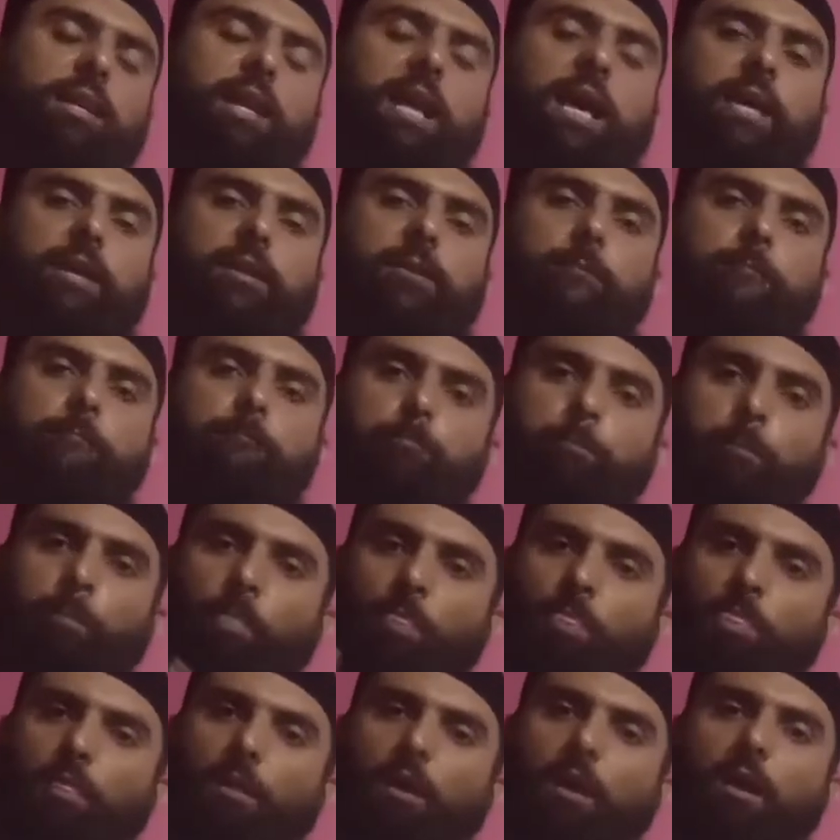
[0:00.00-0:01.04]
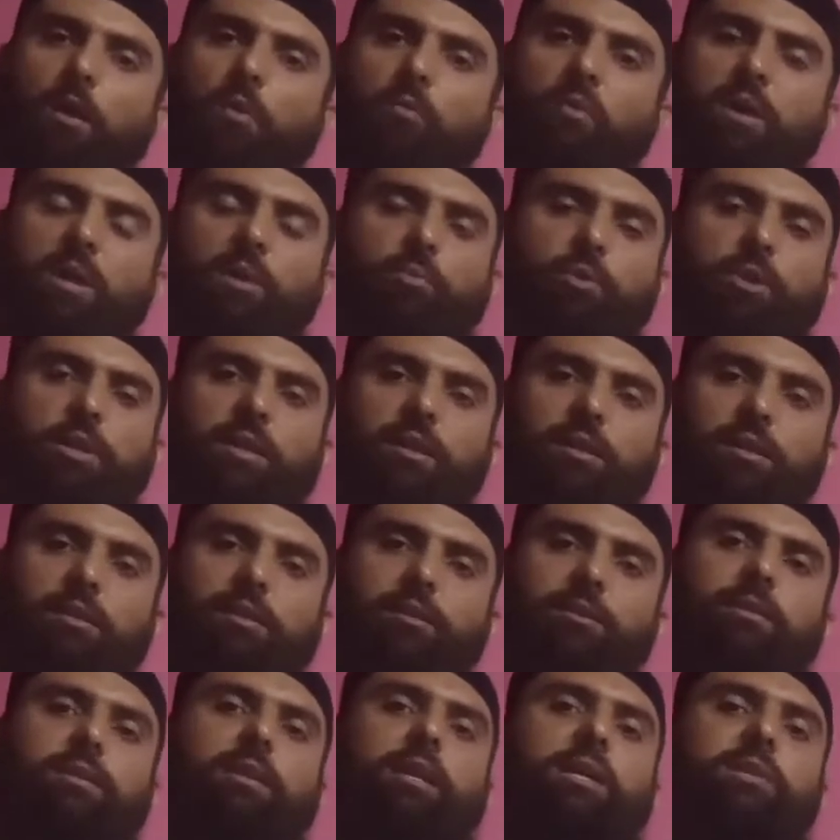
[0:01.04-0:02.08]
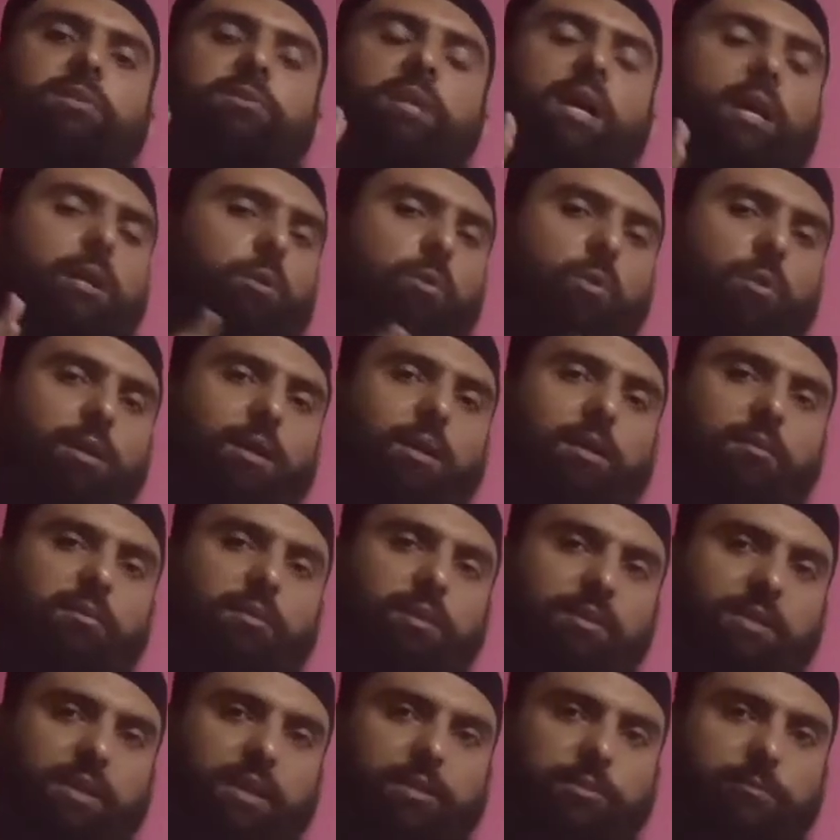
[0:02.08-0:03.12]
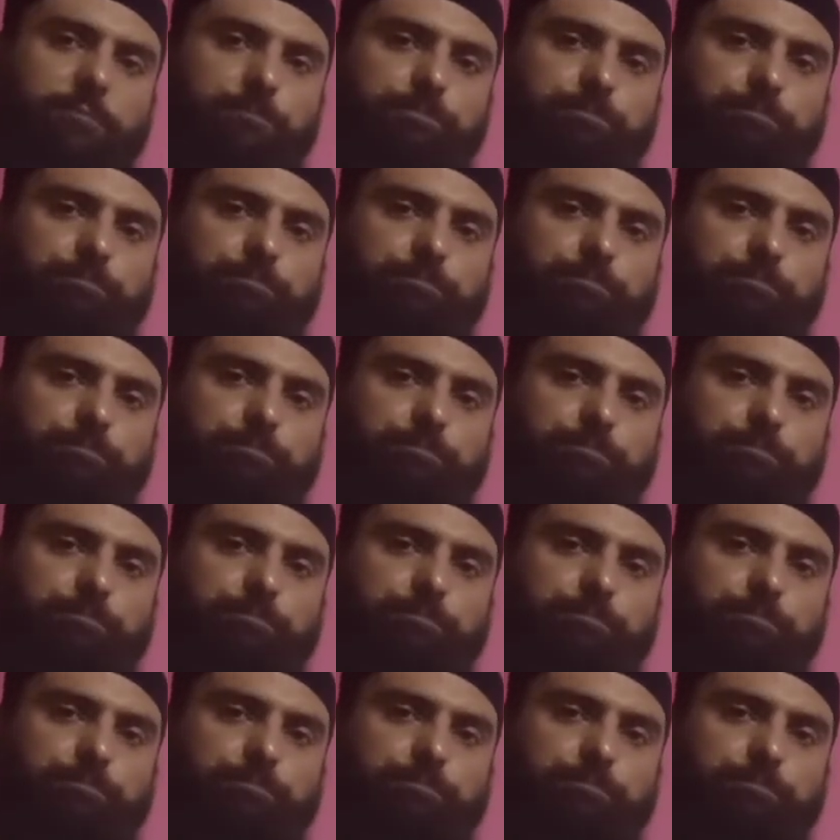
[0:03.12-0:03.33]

Like when we inject local anesthetic,